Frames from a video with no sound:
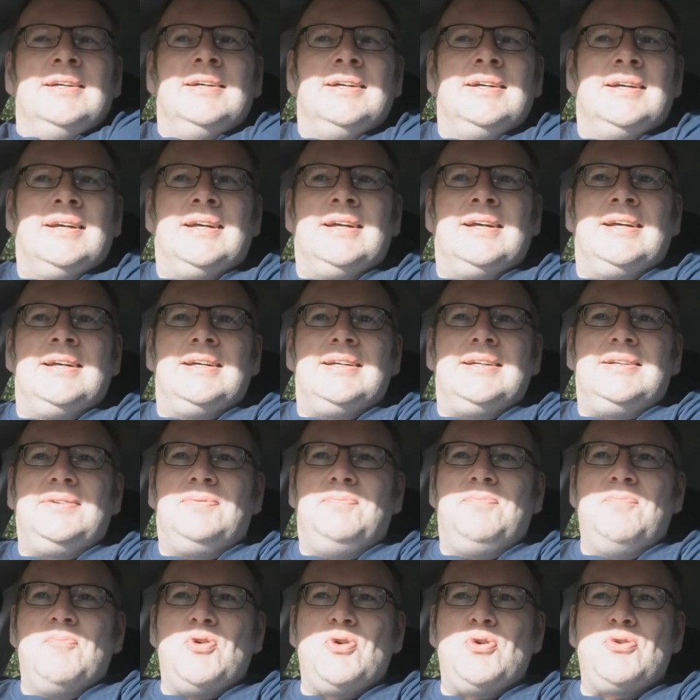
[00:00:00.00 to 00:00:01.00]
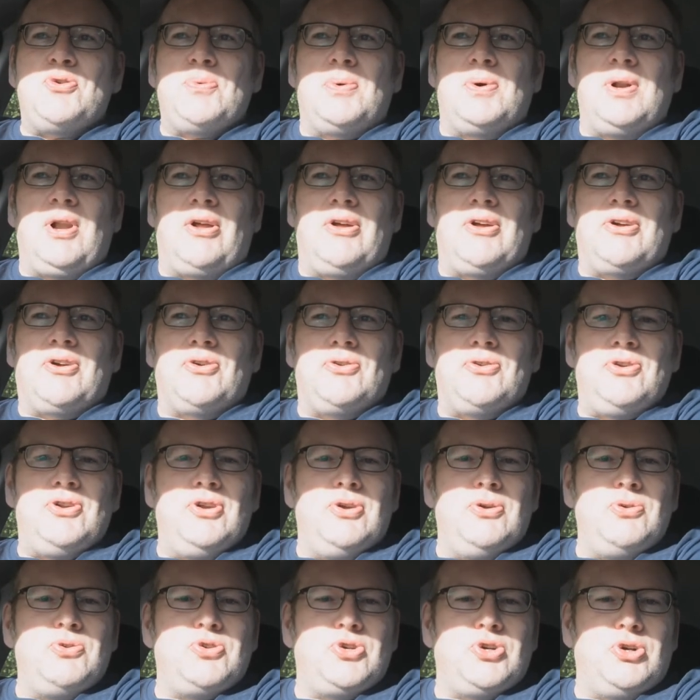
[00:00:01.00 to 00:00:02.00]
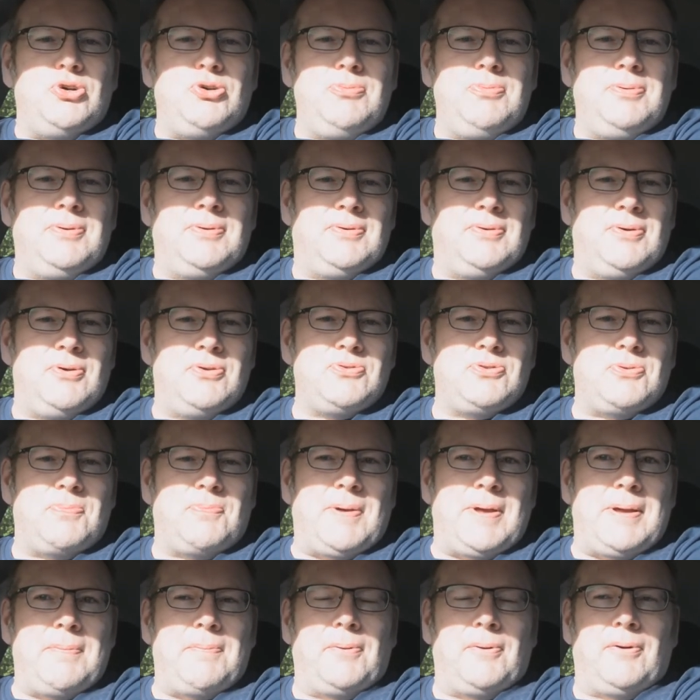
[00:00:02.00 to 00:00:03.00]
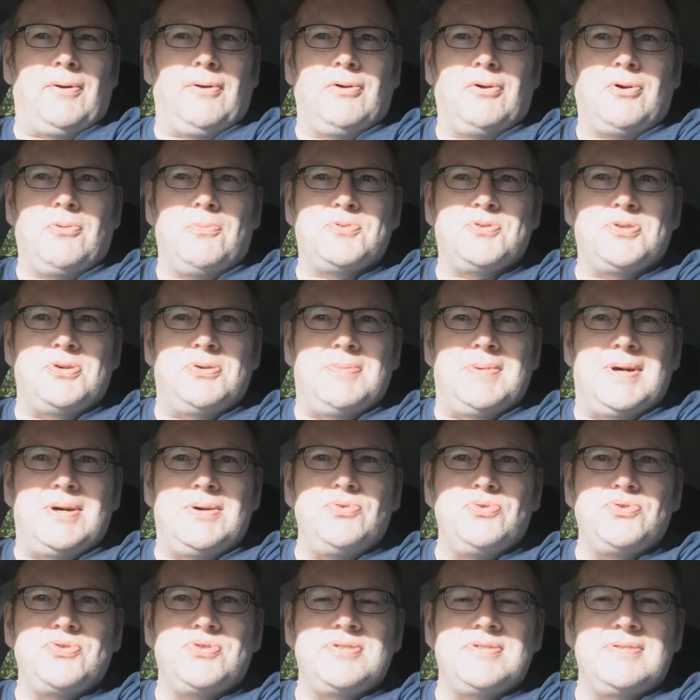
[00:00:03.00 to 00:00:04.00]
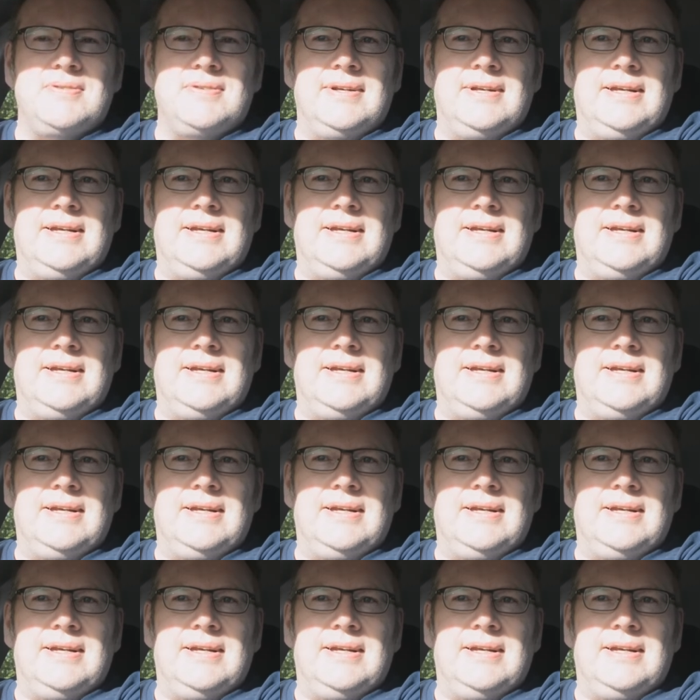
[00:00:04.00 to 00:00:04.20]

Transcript: Who do I like on YouTube? Who are the people I look up to most?